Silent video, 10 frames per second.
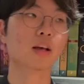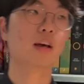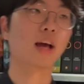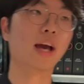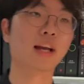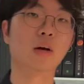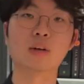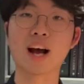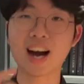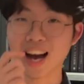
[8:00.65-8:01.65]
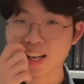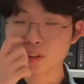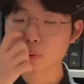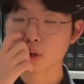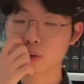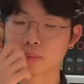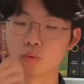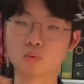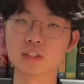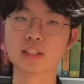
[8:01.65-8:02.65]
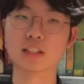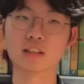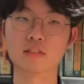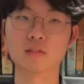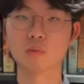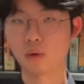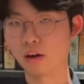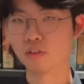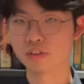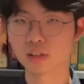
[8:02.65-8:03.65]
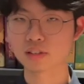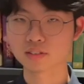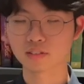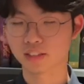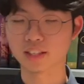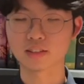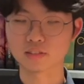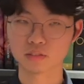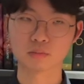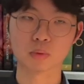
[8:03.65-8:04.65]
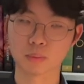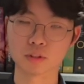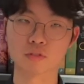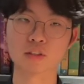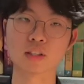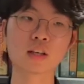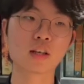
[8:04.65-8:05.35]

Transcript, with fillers: And I would highly recommend reading everything, like pretty much everything,